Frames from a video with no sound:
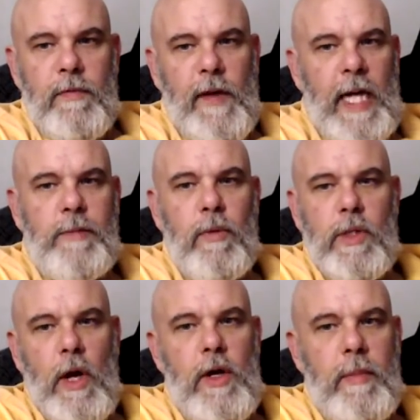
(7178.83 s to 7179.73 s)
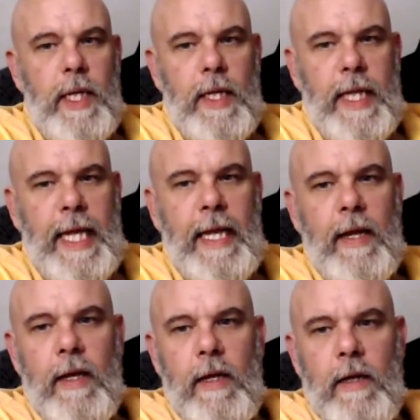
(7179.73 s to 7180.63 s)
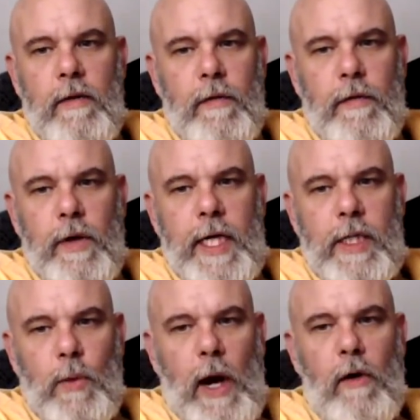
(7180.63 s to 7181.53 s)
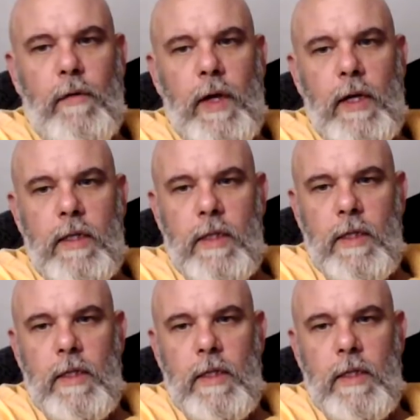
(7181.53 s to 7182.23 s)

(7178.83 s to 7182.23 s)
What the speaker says: Facebook's only been a thing for fucking 12 years.